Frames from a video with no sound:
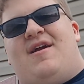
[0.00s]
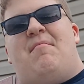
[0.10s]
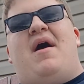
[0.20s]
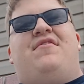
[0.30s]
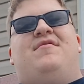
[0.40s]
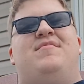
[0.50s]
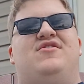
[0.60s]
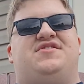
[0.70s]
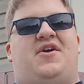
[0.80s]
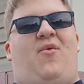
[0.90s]
about the
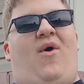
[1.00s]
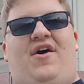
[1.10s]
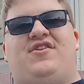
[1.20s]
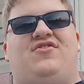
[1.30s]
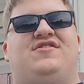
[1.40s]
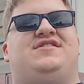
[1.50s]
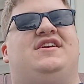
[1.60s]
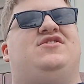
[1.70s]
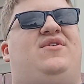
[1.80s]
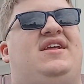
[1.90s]
music while you're
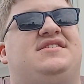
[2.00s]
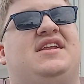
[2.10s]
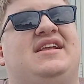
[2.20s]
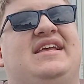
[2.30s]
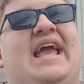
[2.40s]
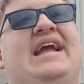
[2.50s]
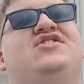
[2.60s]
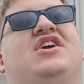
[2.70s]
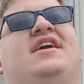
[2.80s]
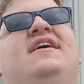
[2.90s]
listening to it. It's
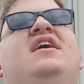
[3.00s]
engaging.